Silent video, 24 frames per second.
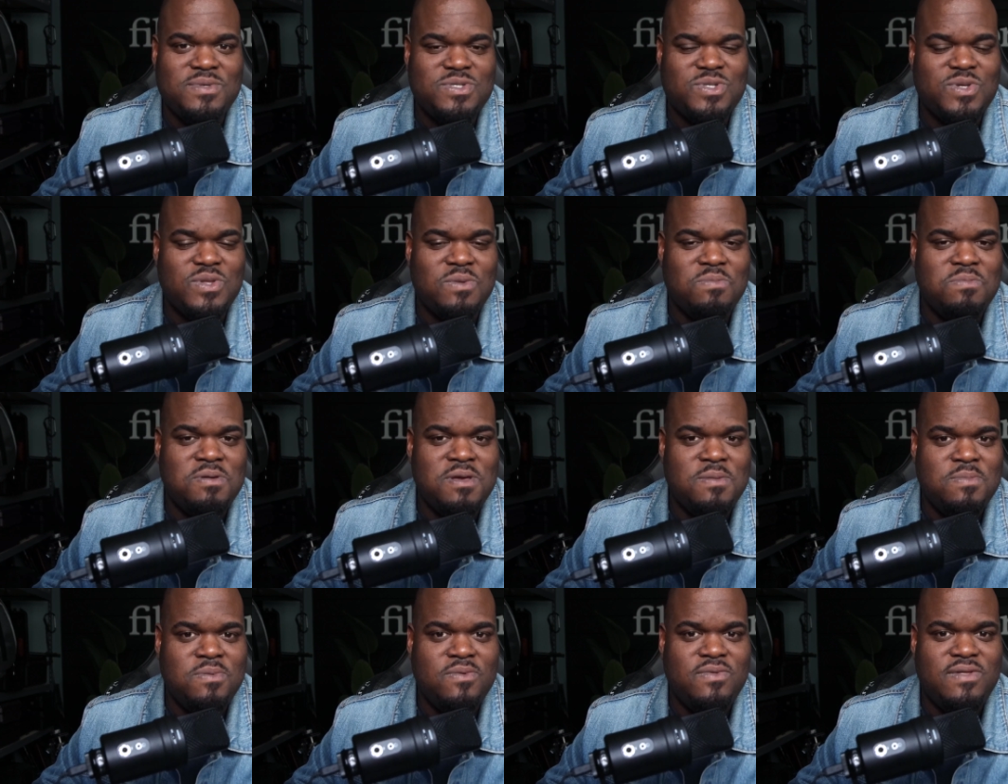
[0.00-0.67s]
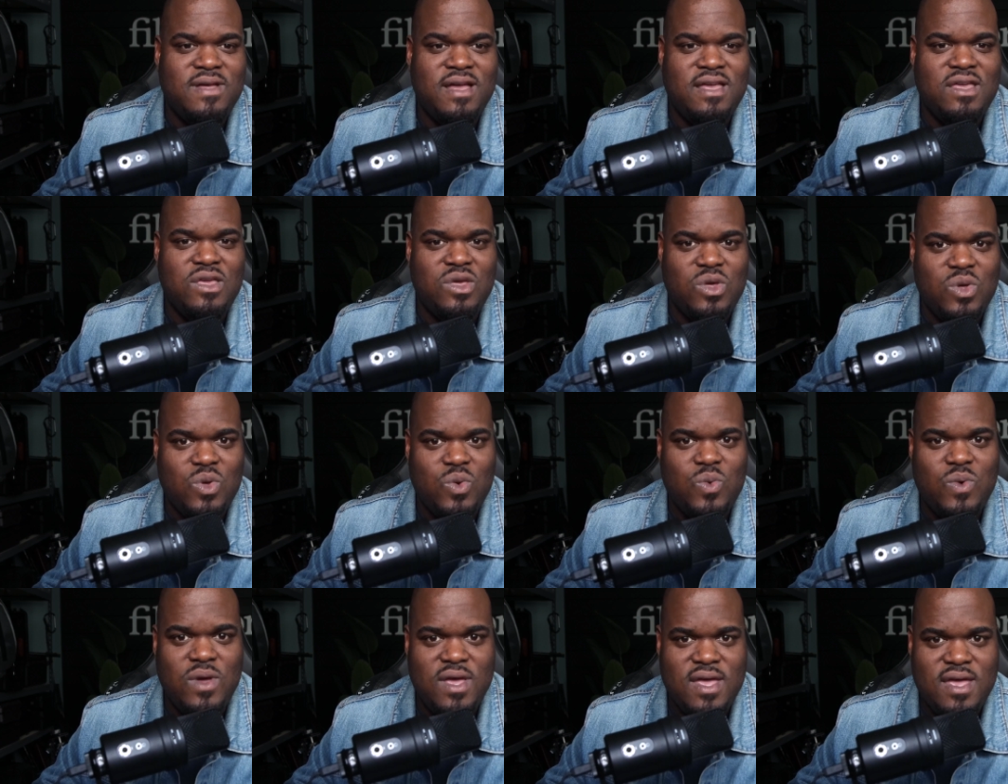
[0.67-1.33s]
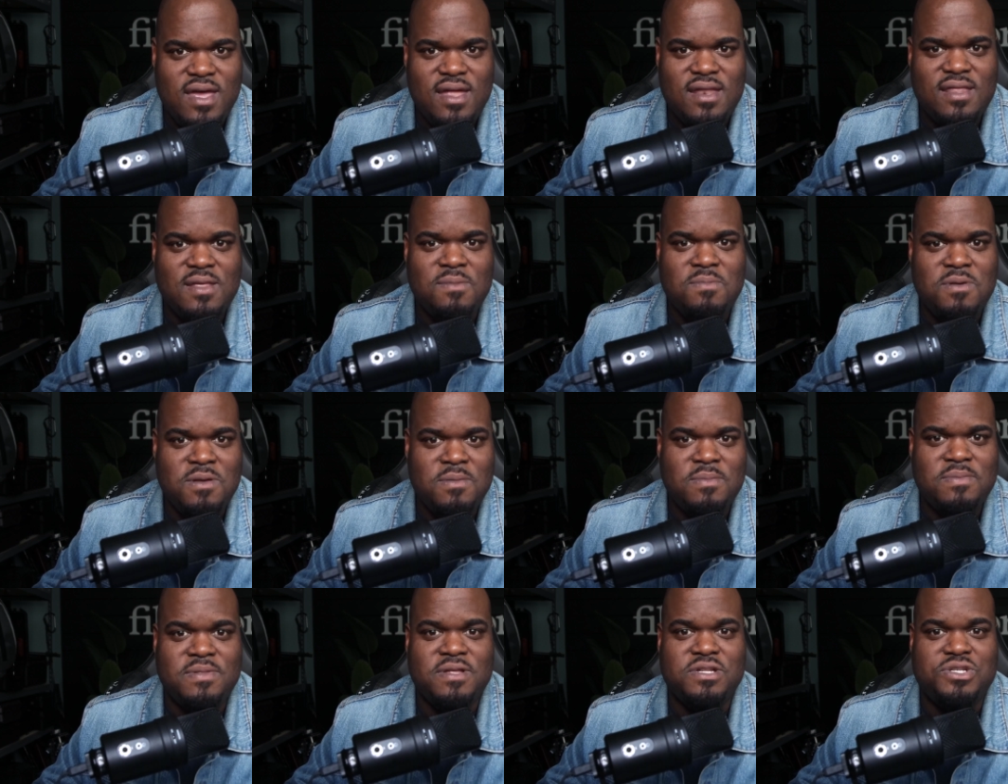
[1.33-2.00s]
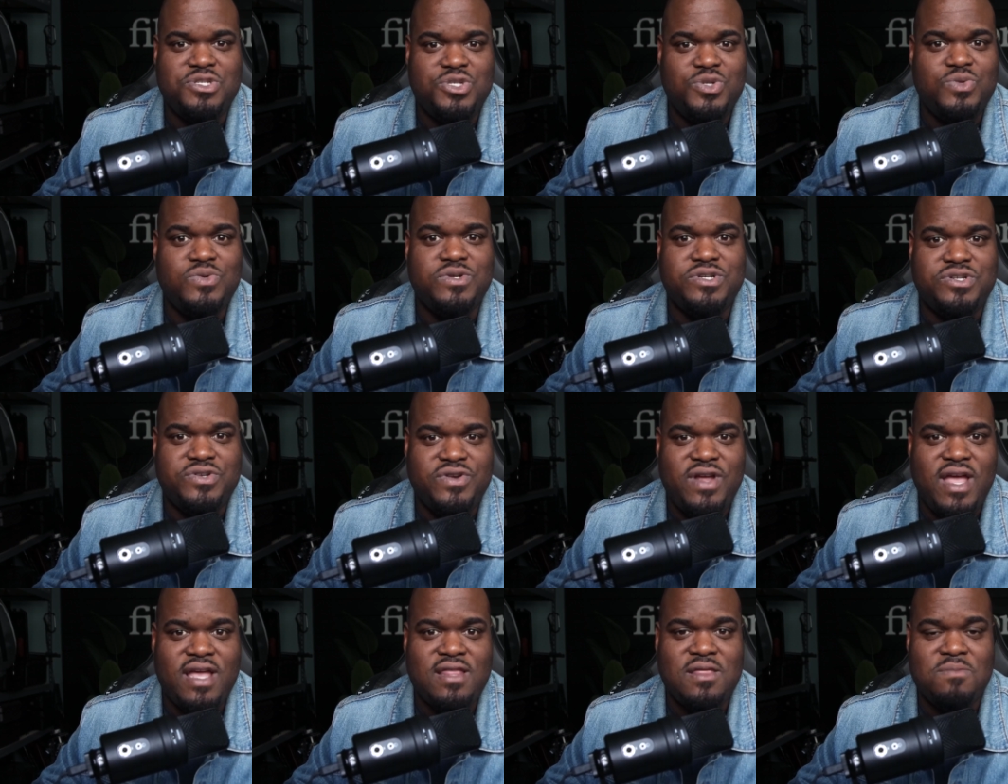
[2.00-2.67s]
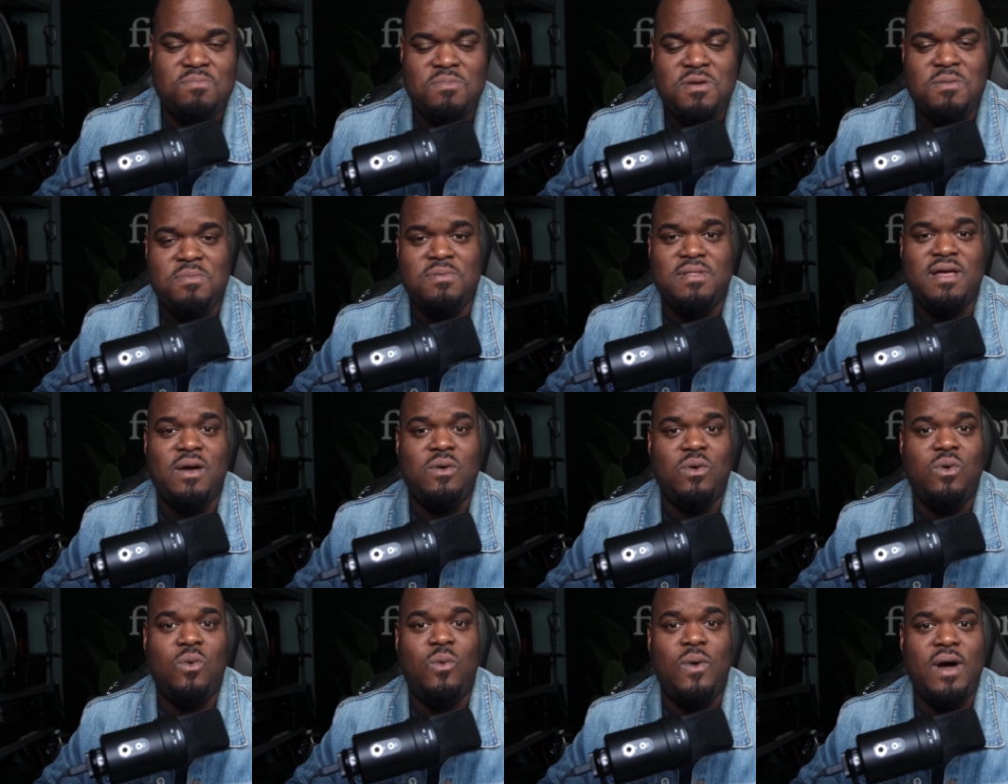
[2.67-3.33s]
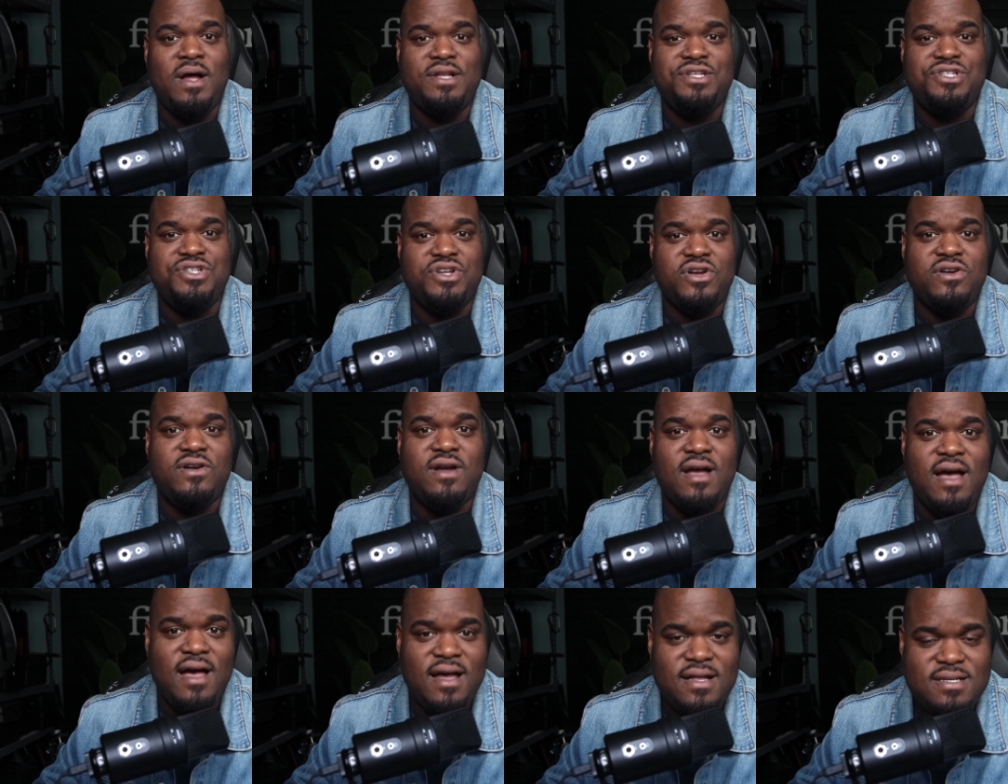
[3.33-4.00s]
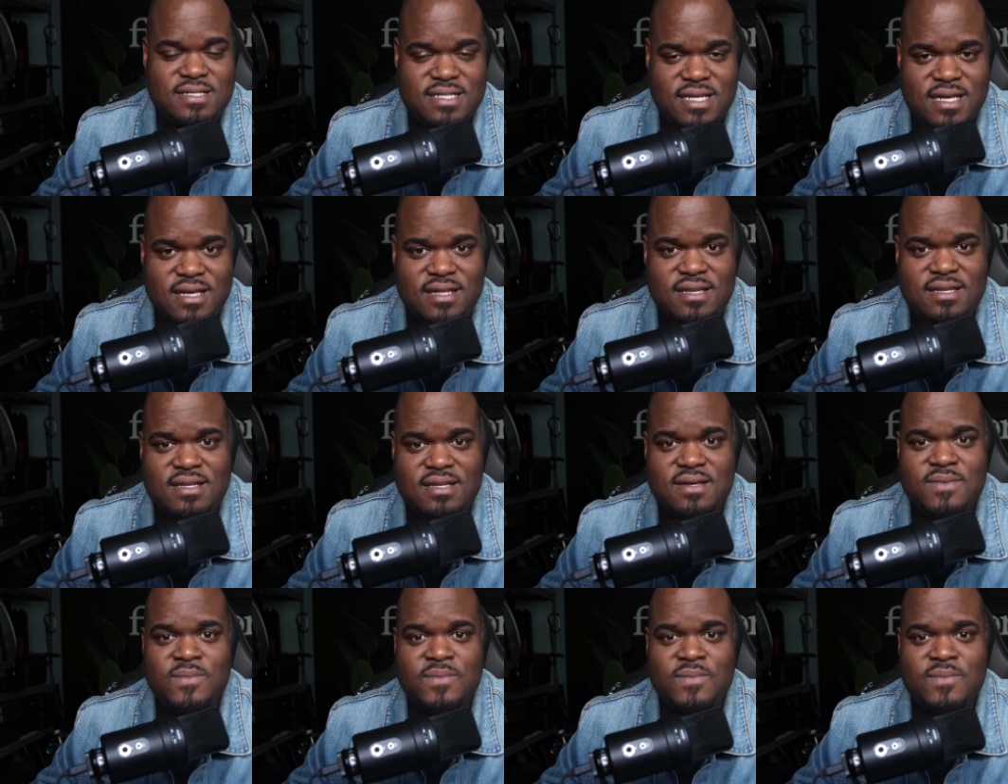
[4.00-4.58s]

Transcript: So the people that you hit, the people that you attract, the people that will watch your content